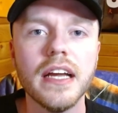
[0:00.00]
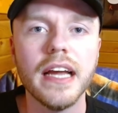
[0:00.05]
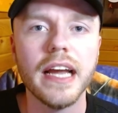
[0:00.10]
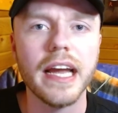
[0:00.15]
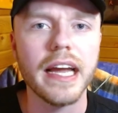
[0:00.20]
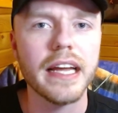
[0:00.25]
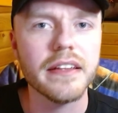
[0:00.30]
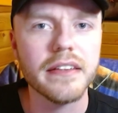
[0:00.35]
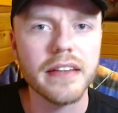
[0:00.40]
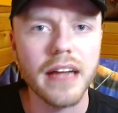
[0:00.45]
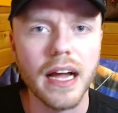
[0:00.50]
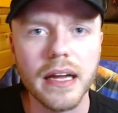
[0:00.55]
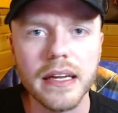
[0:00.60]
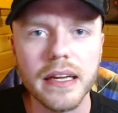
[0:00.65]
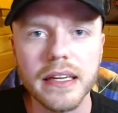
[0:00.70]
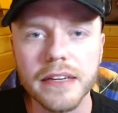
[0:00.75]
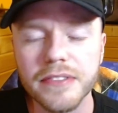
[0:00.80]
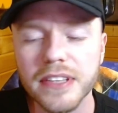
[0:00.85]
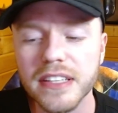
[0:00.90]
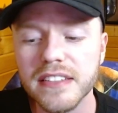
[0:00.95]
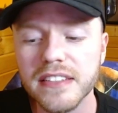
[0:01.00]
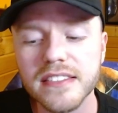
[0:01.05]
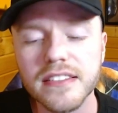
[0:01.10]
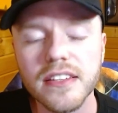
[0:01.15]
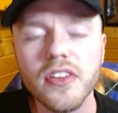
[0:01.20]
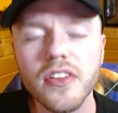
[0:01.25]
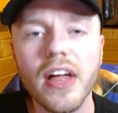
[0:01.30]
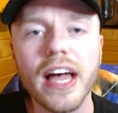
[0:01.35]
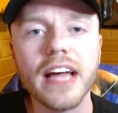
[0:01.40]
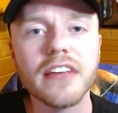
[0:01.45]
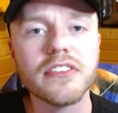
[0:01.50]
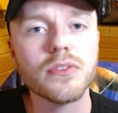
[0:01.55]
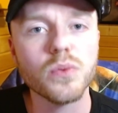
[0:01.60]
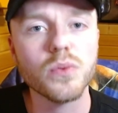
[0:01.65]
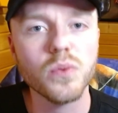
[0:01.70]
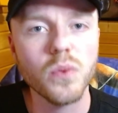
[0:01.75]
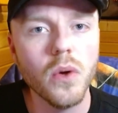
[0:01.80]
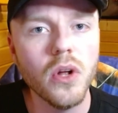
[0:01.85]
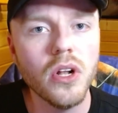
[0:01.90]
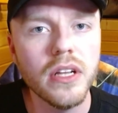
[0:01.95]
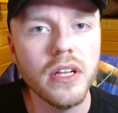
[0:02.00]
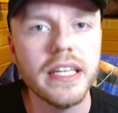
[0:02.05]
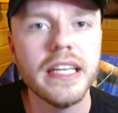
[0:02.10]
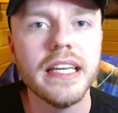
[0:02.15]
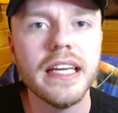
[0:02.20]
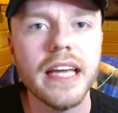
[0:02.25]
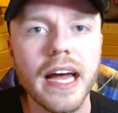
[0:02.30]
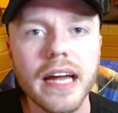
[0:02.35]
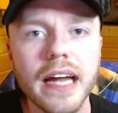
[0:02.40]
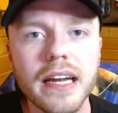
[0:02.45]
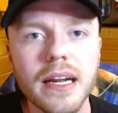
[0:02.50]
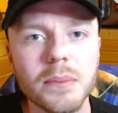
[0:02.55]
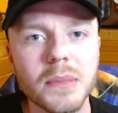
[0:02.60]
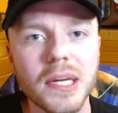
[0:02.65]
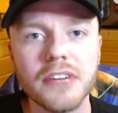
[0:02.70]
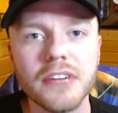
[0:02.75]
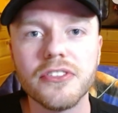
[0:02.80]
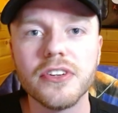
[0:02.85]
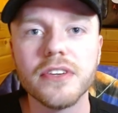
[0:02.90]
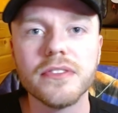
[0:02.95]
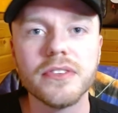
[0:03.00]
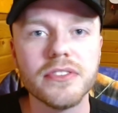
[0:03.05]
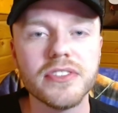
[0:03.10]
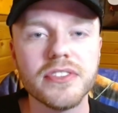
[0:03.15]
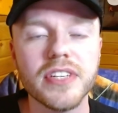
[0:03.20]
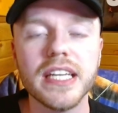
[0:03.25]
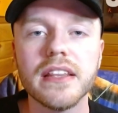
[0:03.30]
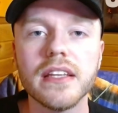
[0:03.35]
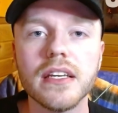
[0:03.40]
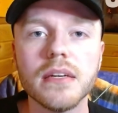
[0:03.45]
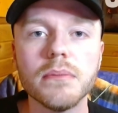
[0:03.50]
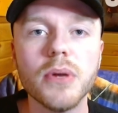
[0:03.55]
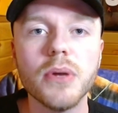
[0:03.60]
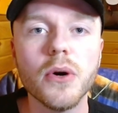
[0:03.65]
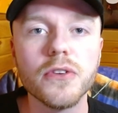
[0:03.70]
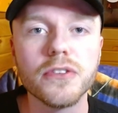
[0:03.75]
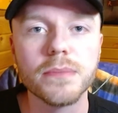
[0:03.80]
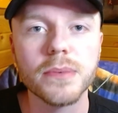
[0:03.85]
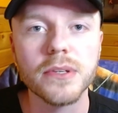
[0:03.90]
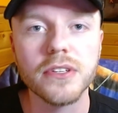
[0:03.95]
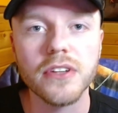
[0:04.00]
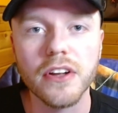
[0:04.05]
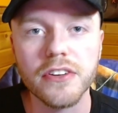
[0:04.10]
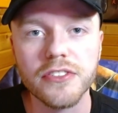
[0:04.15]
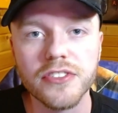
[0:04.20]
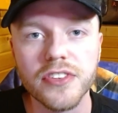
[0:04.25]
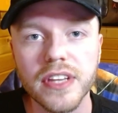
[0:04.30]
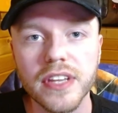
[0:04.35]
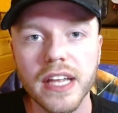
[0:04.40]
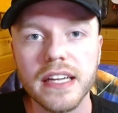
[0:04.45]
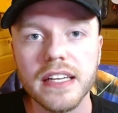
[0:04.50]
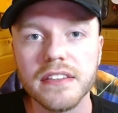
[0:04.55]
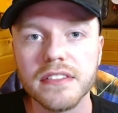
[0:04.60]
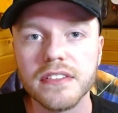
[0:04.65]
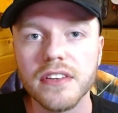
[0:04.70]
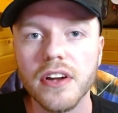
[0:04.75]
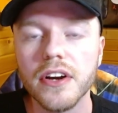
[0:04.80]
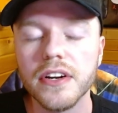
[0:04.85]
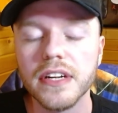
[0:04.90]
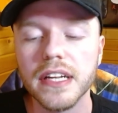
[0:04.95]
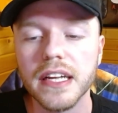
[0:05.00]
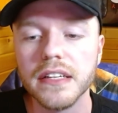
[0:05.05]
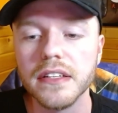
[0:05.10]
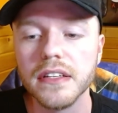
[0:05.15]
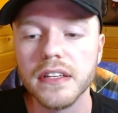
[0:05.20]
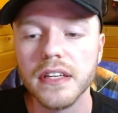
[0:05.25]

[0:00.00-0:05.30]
And if this is the last role he had, I'm not sure if there's anything in post production that he starred in.